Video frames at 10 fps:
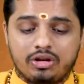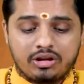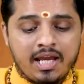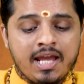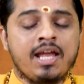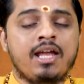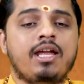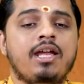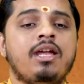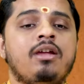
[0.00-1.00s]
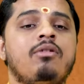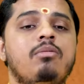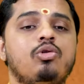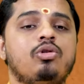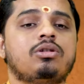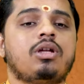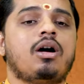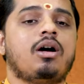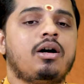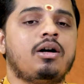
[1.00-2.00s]
te eva
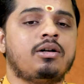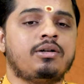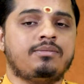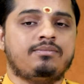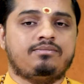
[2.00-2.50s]
muktaha.